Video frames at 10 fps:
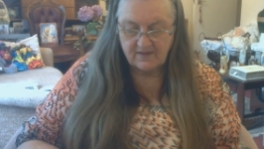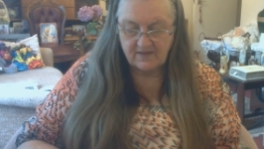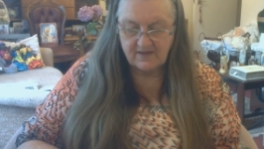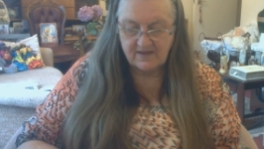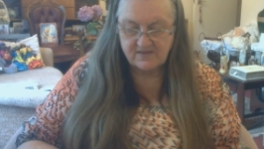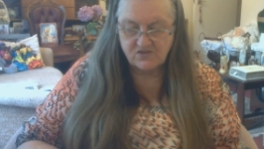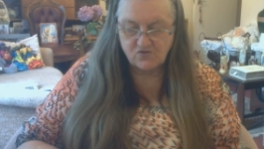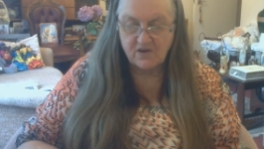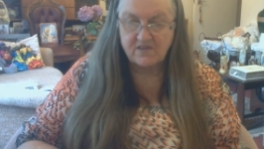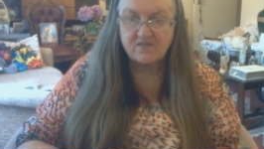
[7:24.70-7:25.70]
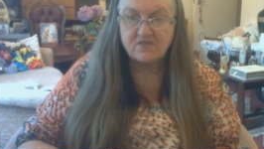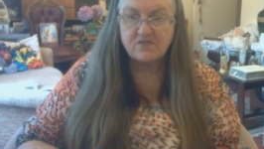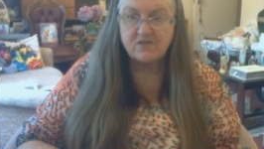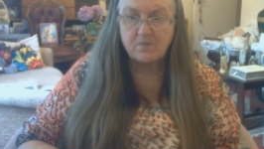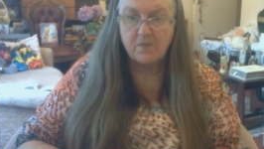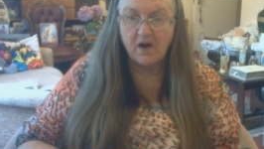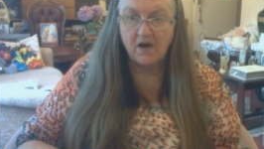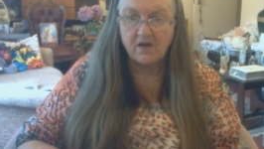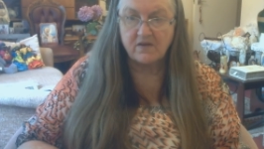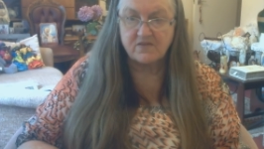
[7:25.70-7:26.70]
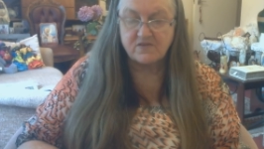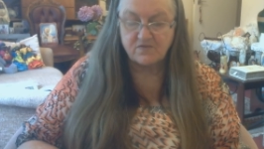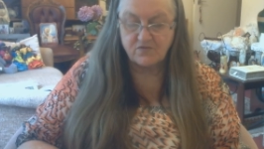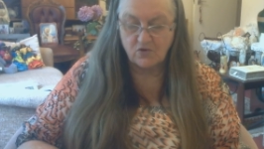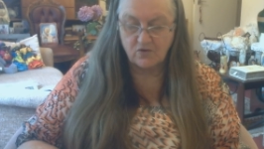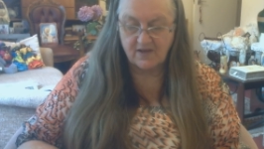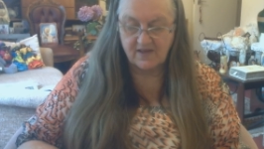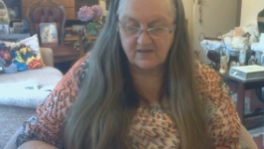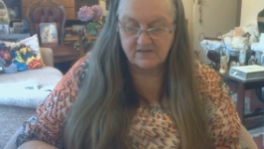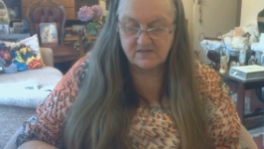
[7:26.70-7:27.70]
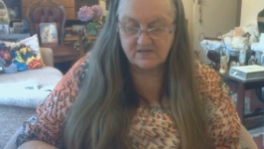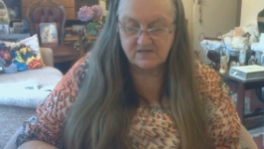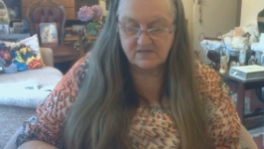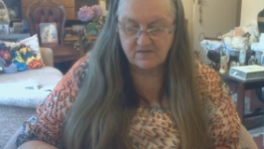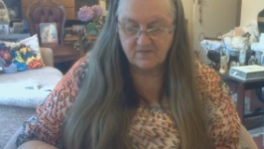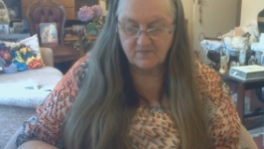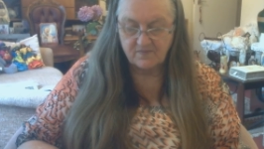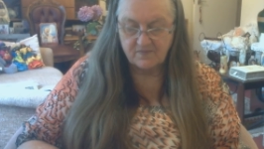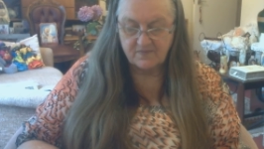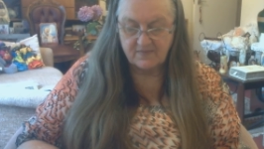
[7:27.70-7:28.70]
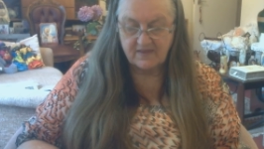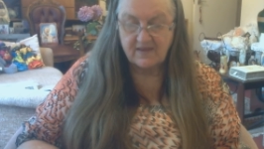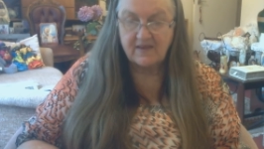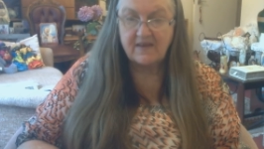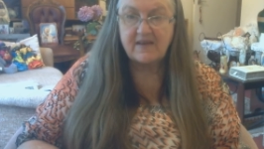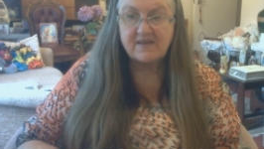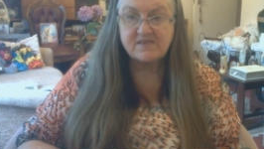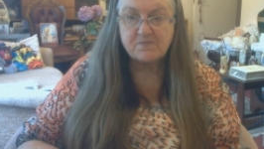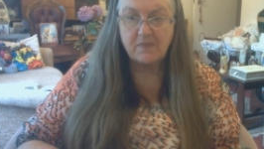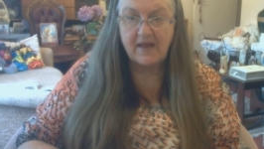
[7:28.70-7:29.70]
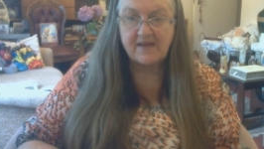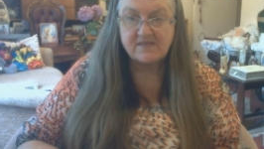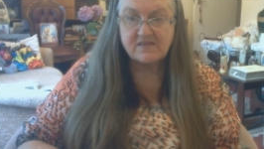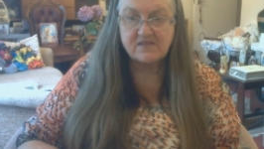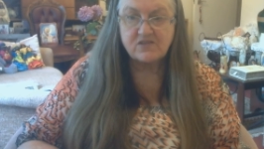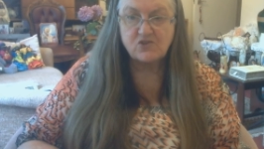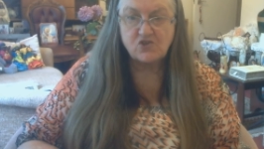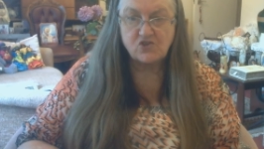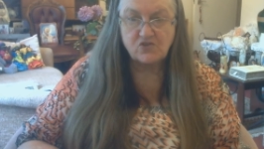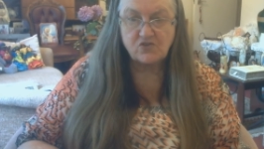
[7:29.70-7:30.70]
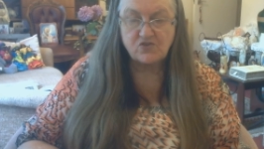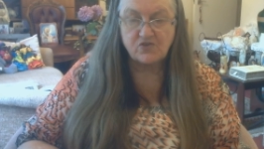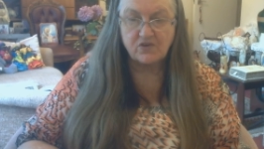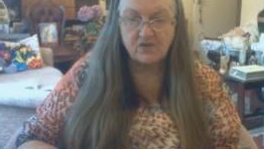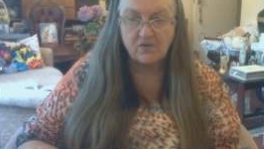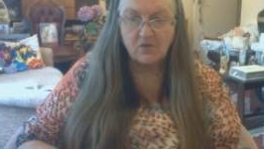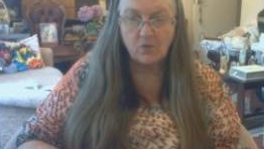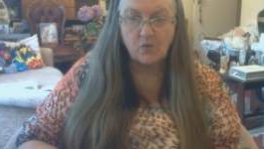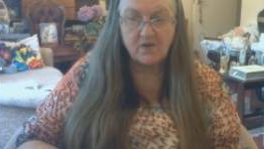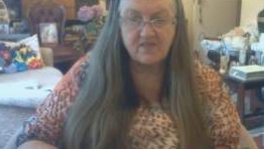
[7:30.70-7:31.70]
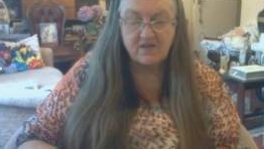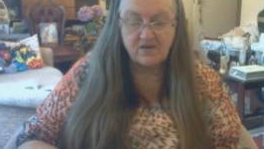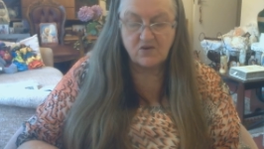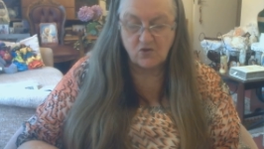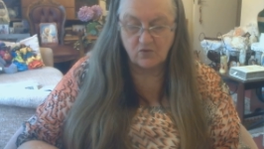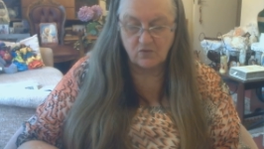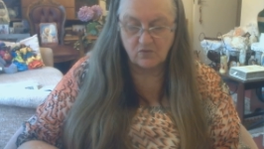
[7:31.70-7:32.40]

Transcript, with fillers: He has strengthened the bars of your gates. He has blessed the children within